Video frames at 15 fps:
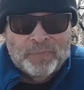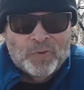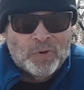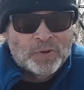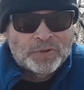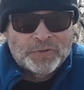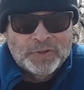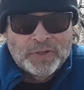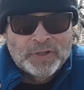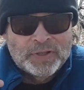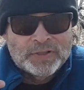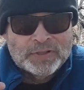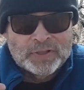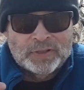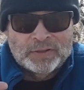
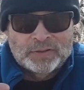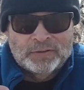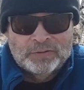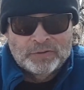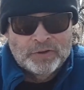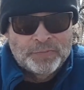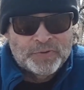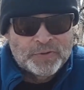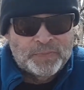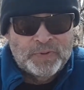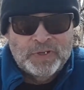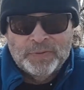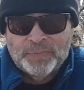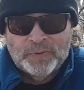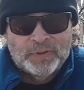portraits and groups of
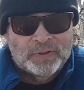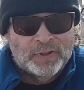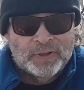people,